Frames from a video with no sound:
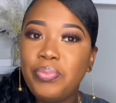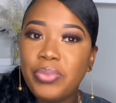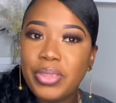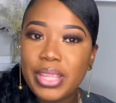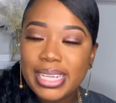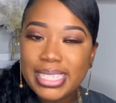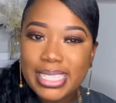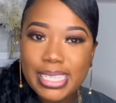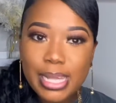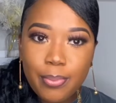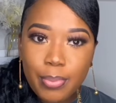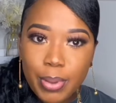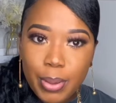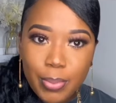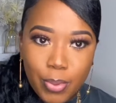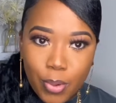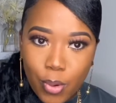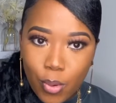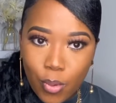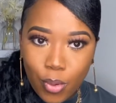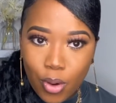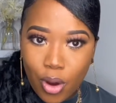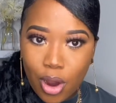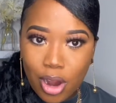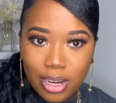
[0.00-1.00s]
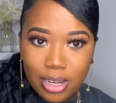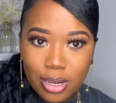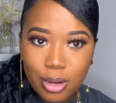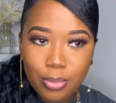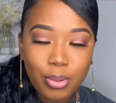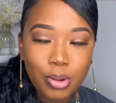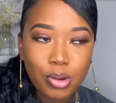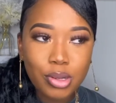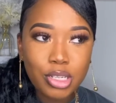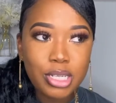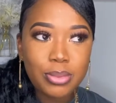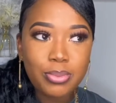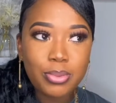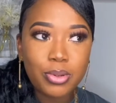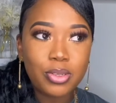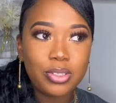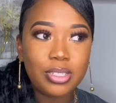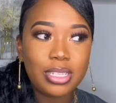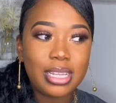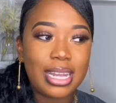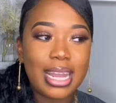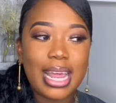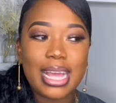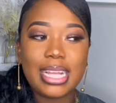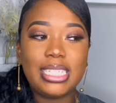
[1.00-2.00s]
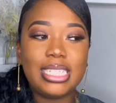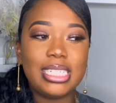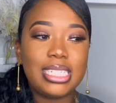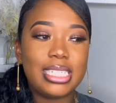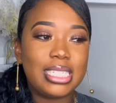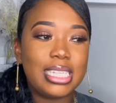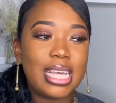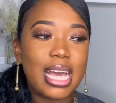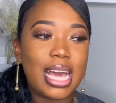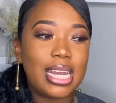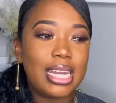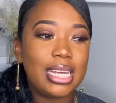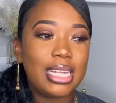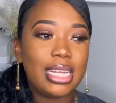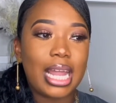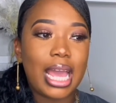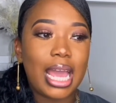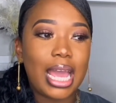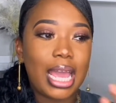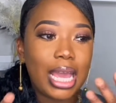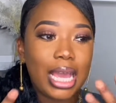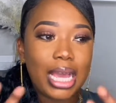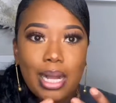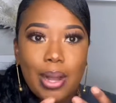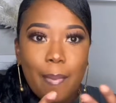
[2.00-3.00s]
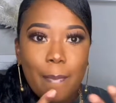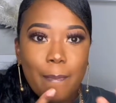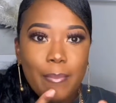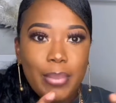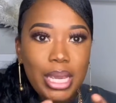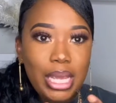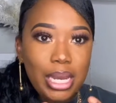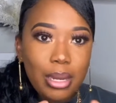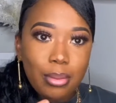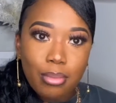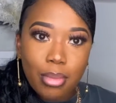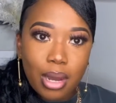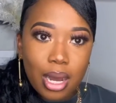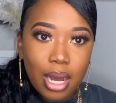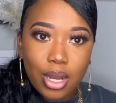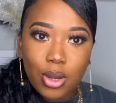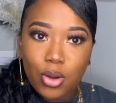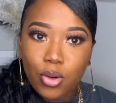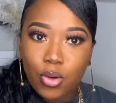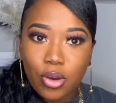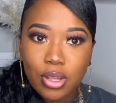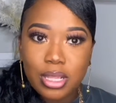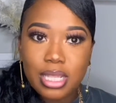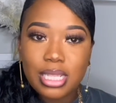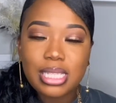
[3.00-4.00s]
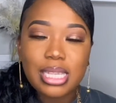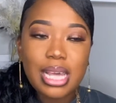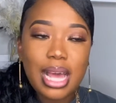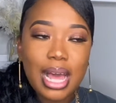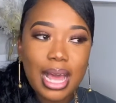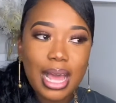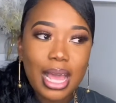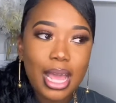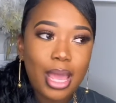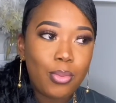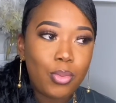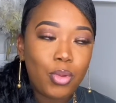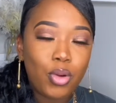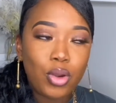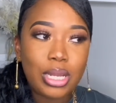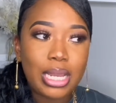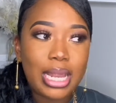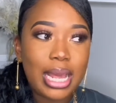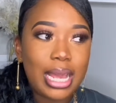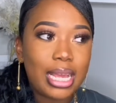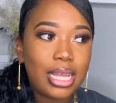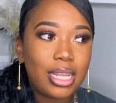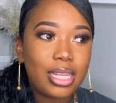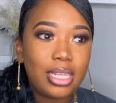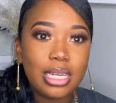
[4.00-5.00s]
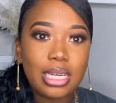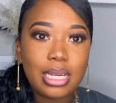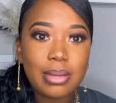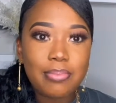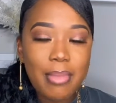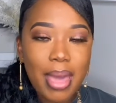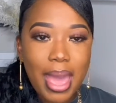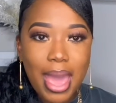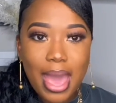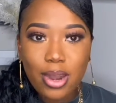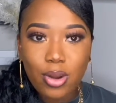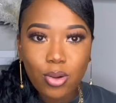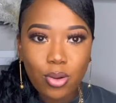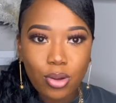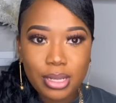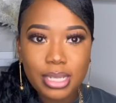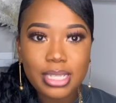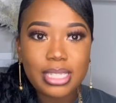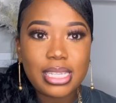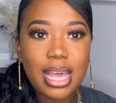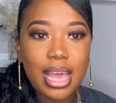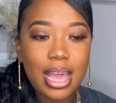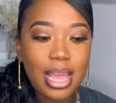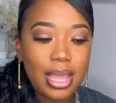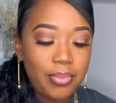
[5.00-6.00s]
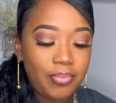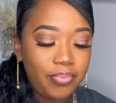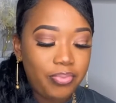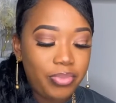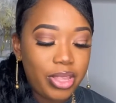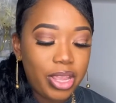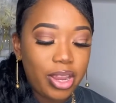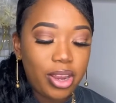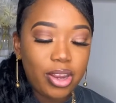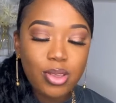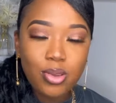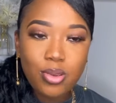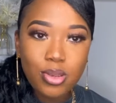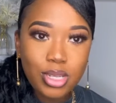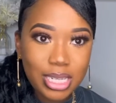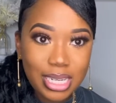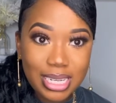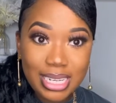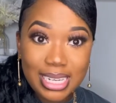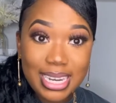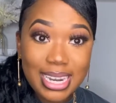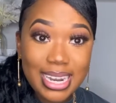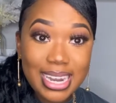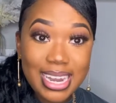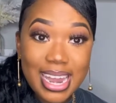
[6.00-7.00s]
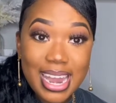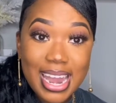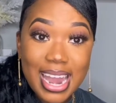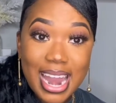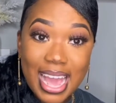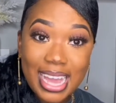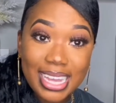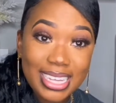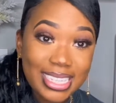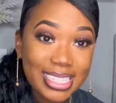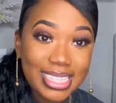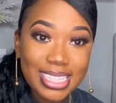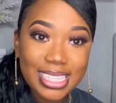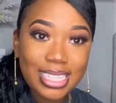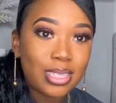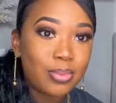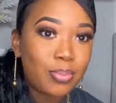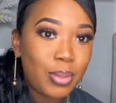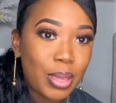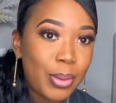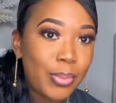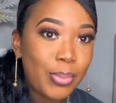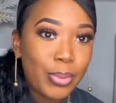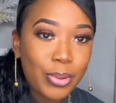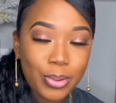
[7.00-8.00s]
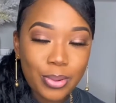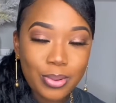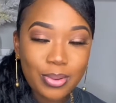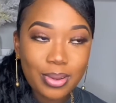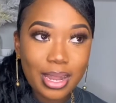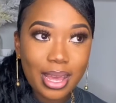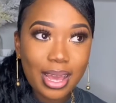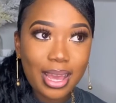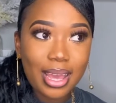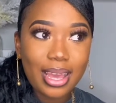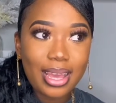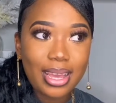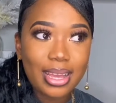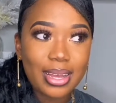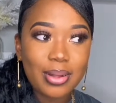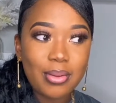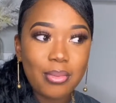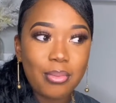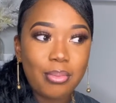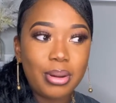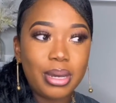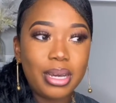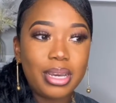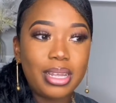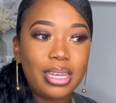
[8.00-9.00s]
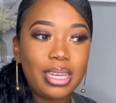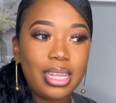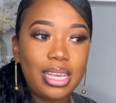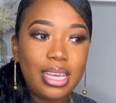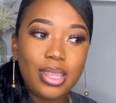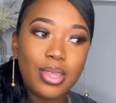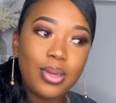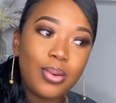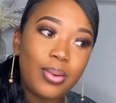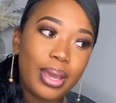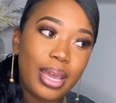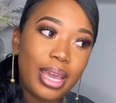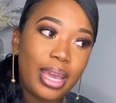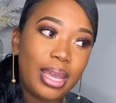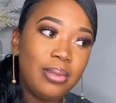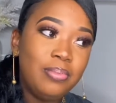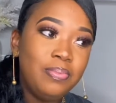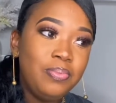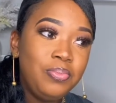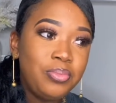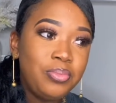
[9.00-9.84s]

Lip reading: some people who aren't approachable, like, just gotta, like, a mean mug all the time or, like, look mad all the time. They're usually the nicest people. Like, but either way,